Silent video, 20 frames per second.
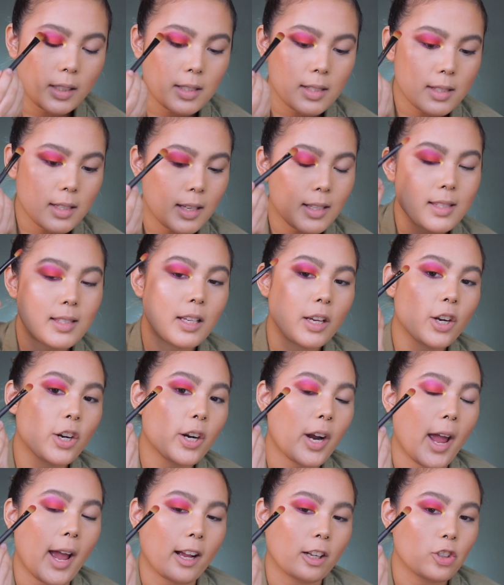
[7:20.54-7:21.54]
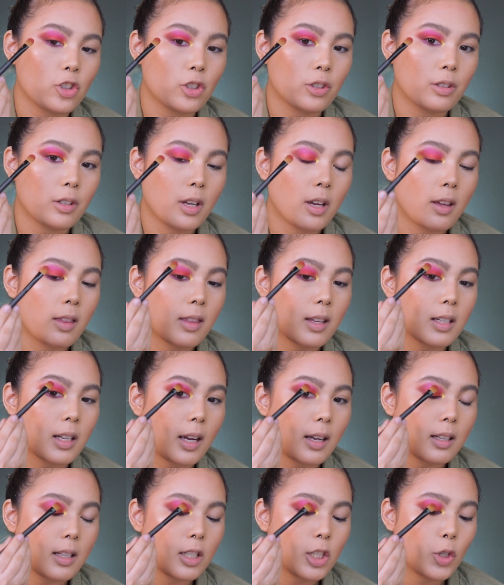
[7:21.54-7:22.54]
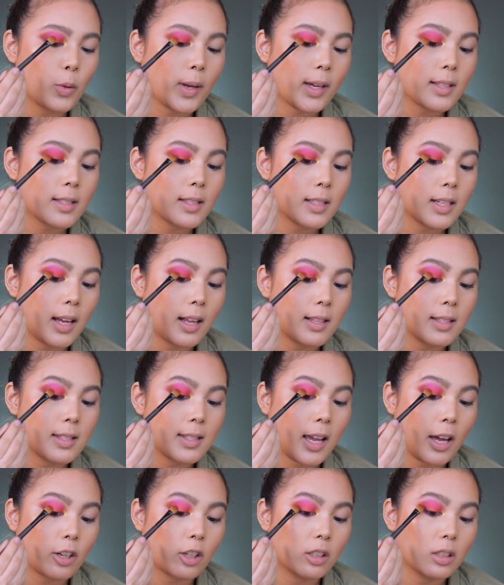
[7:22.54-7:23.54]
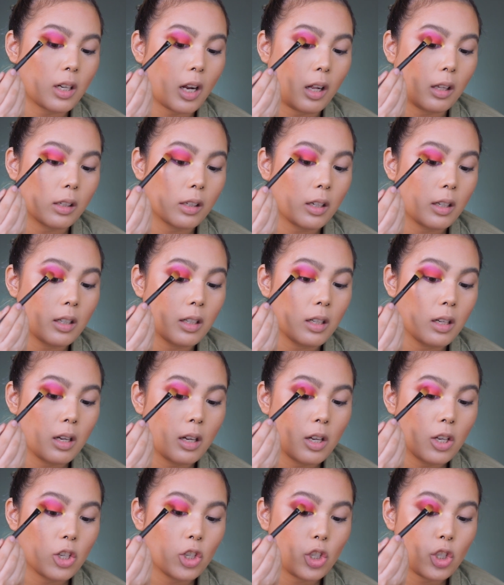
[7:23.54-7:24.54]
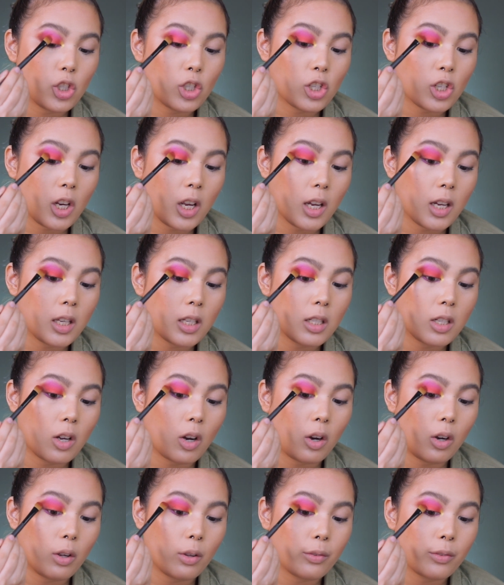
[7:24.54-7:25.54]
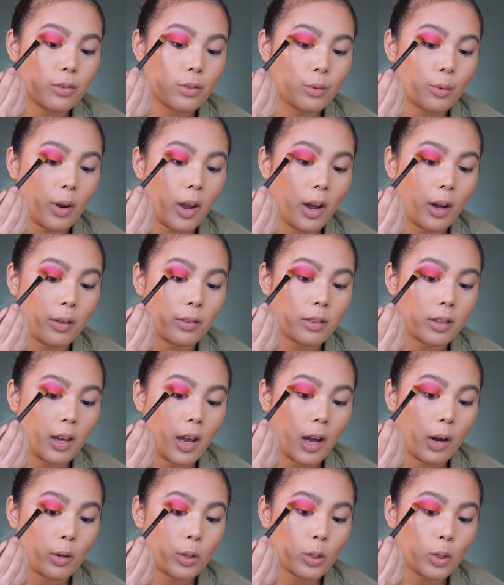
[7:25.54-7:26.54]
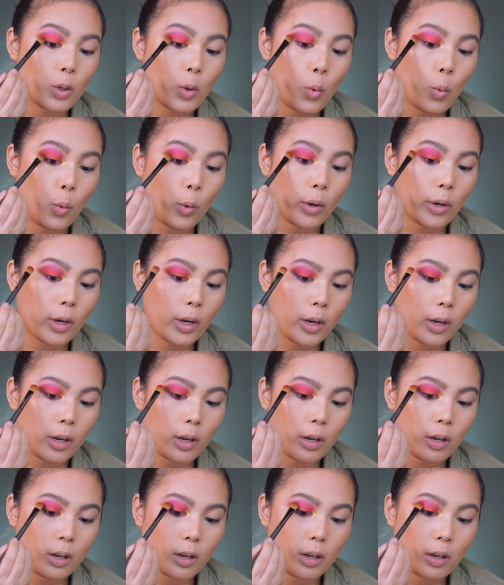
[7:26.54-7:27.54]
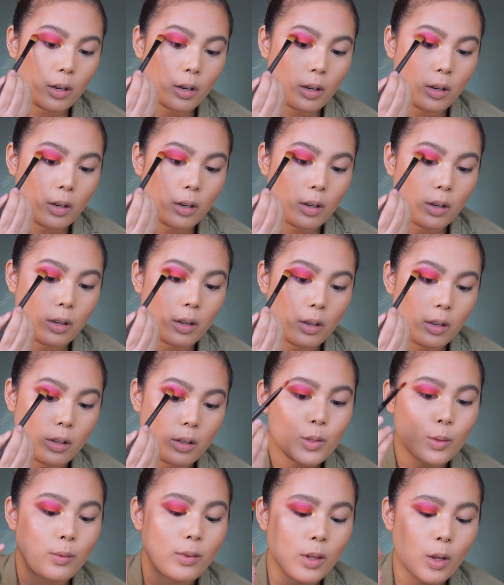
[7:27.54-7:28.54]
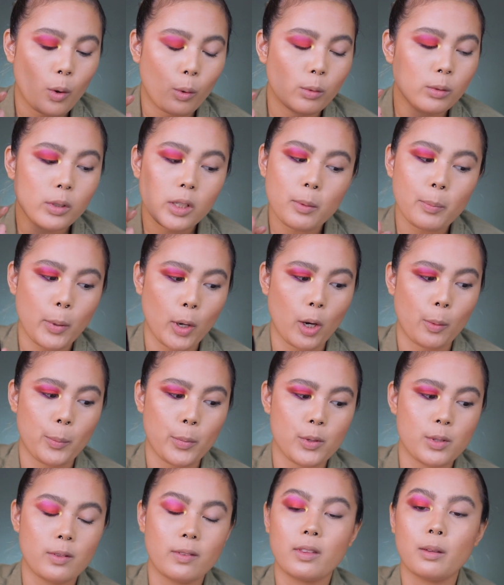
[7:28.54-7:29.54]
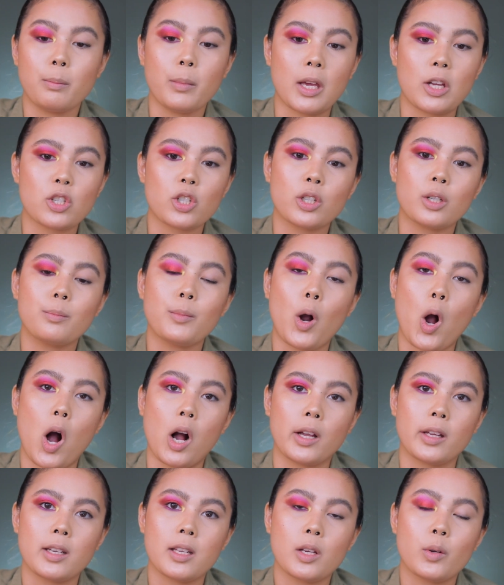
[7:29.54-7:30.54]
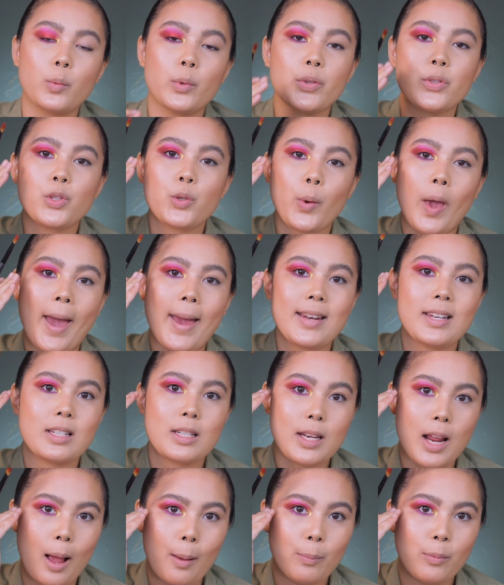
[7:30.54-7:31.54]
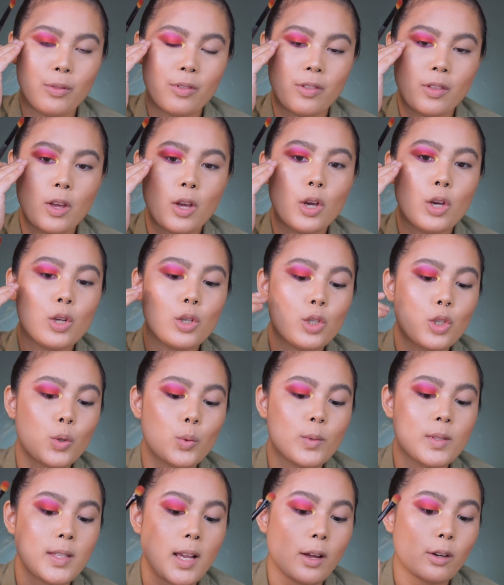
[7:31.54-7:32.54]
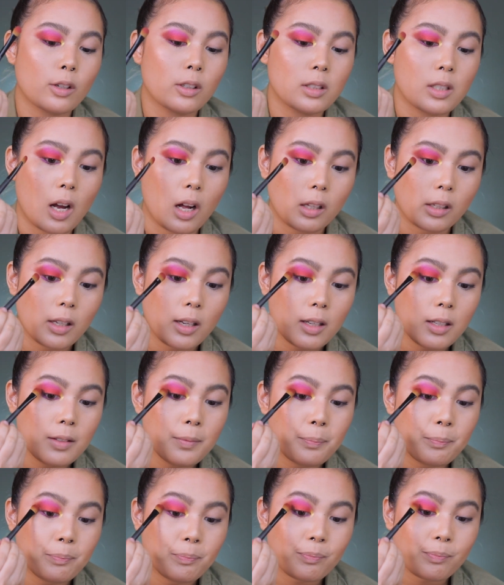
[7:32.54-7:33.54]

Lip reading: It says here actually that I need to extend Saturnalia shade all throughout the outer corner. So the only purpose of the Major Mahogany was to add depth to Saturnalia.